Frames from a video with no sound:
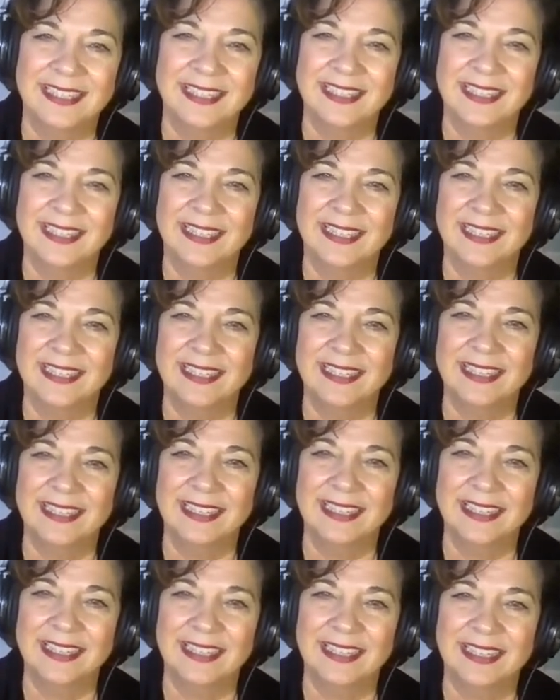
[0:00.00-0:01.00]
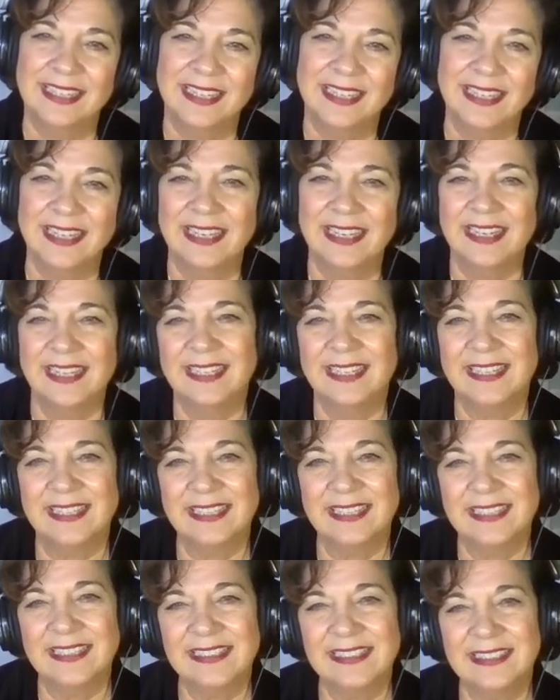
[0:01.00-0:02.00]

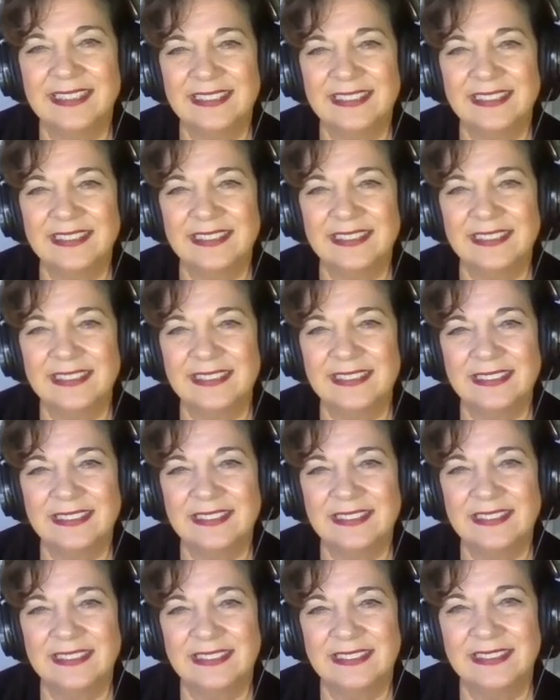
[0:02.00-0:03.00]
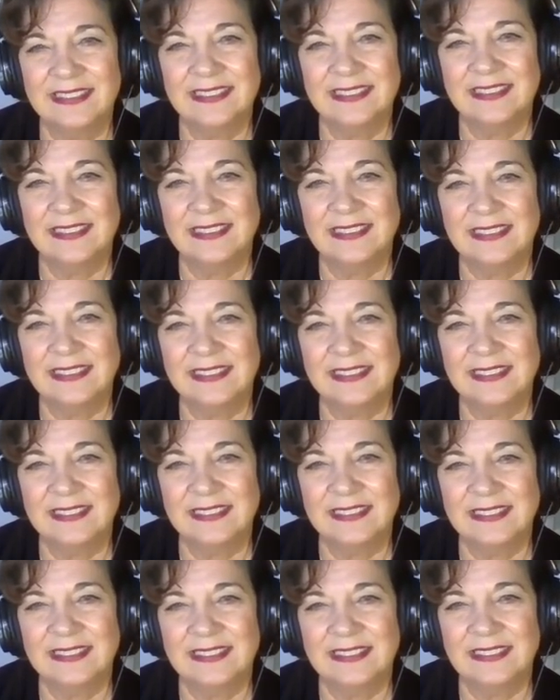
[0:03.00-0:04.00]

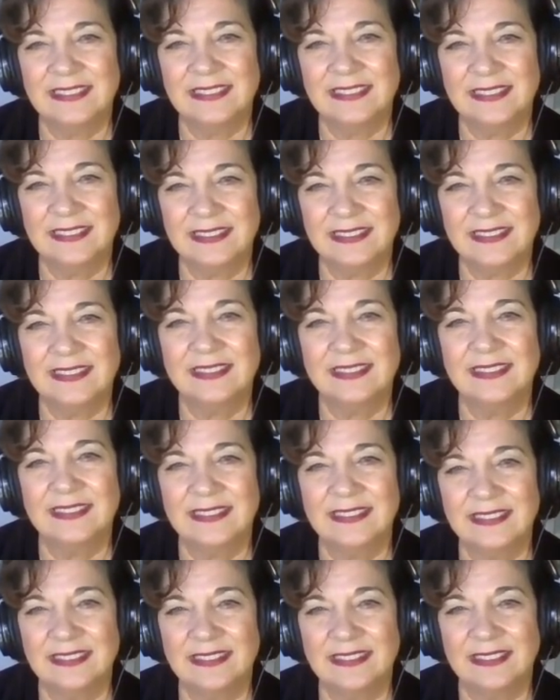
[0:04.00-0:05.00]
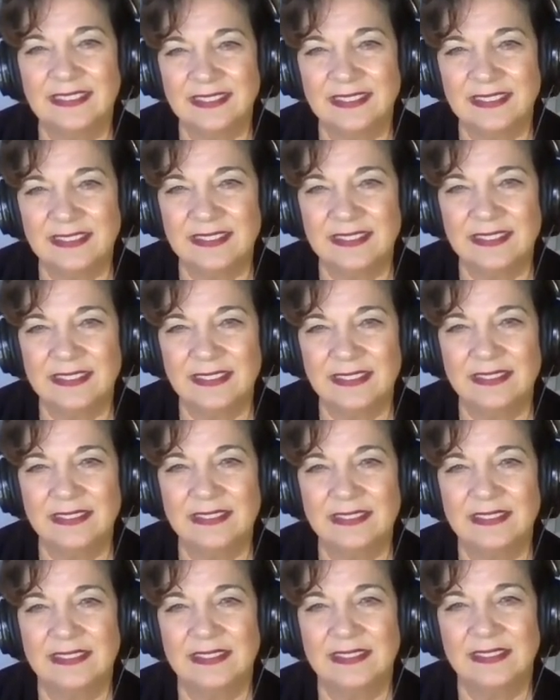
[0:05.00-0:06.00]

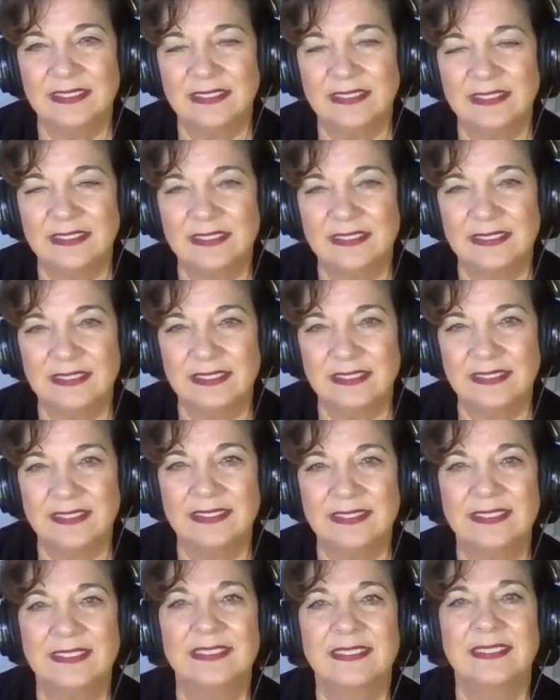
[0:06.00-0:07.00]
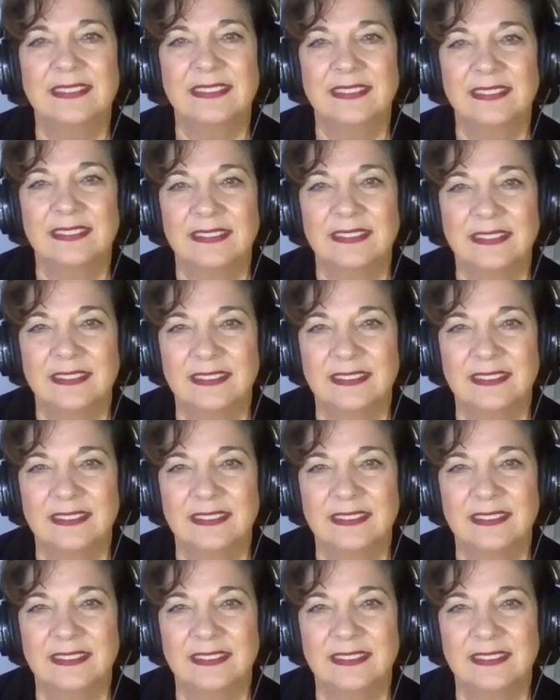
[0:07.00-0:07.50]
(not speaking)